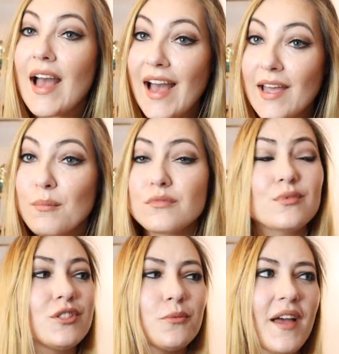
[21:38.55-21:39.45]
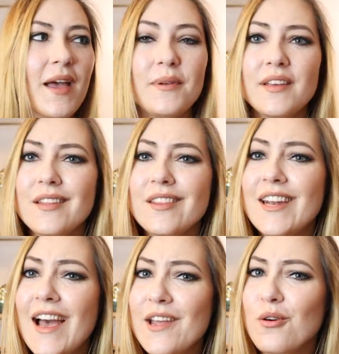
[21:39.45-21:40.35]
I'm super happy that
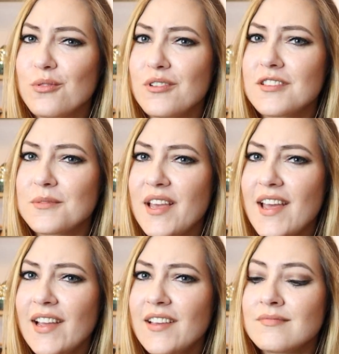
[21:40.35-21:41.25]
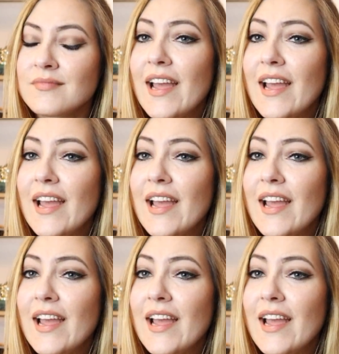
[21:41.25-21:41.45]
I own this bag.